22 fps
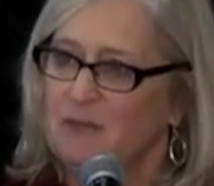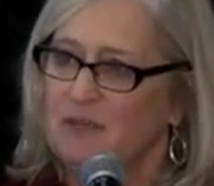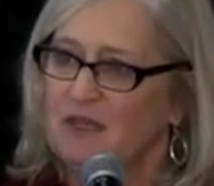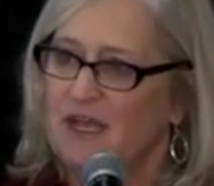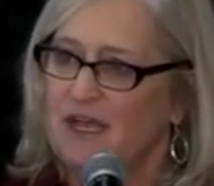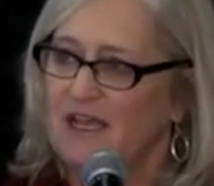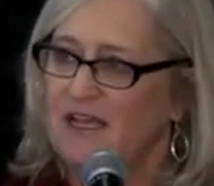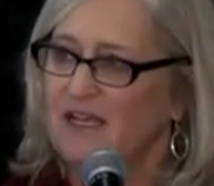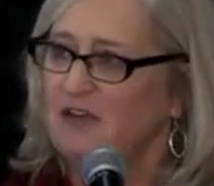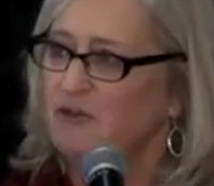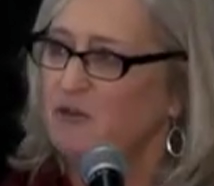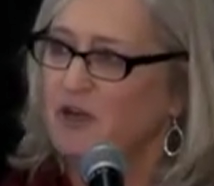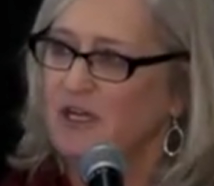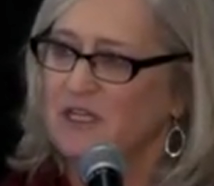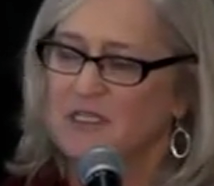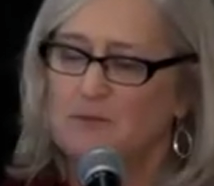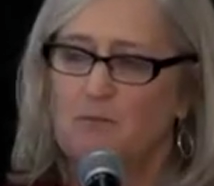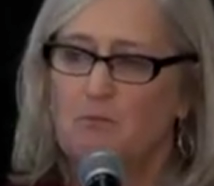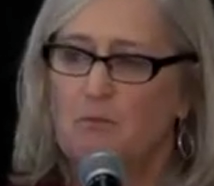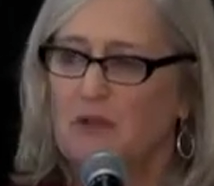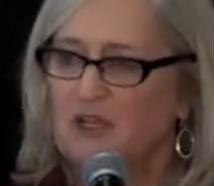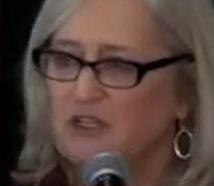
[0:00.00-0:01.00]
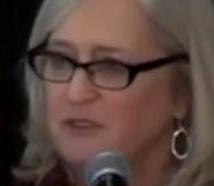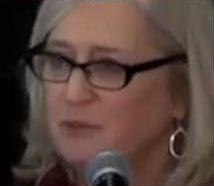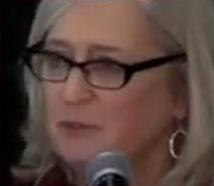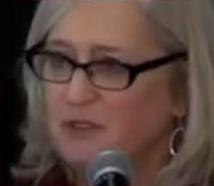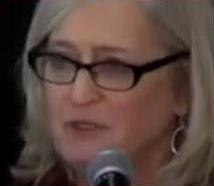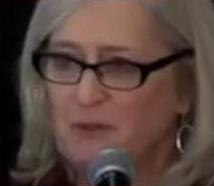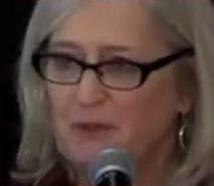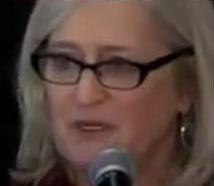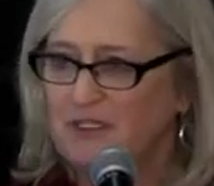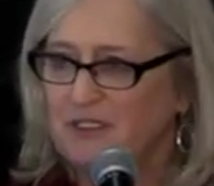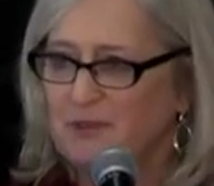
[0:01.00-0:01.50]
applied across
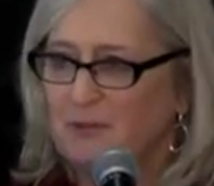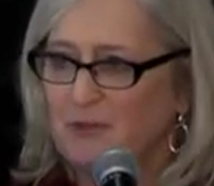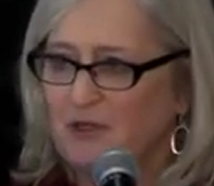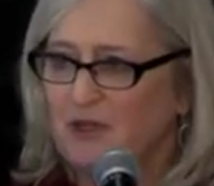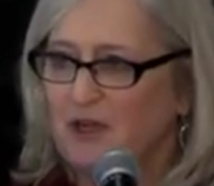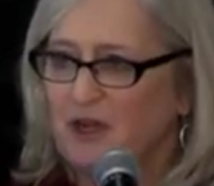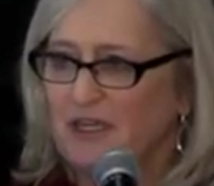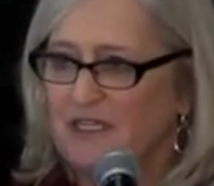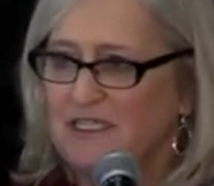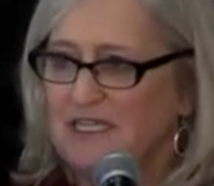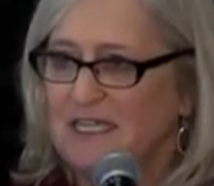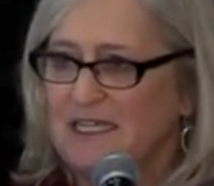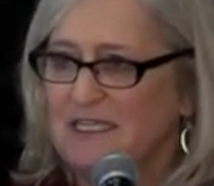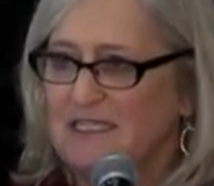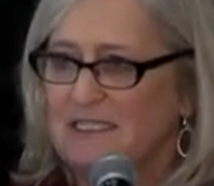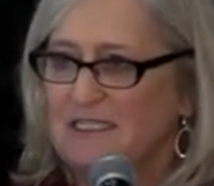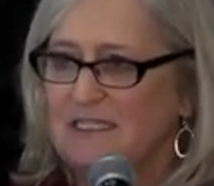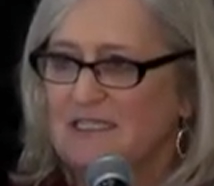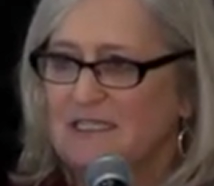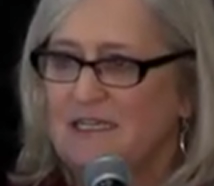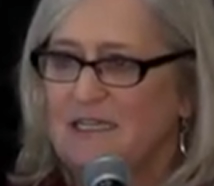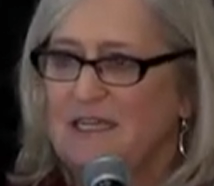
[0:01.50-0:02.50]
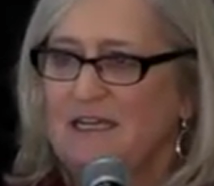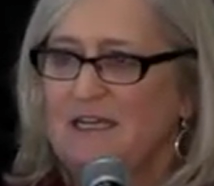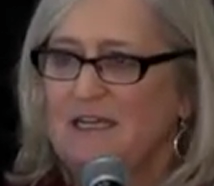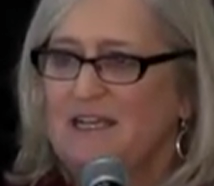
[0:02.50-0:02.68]
multiple contexts,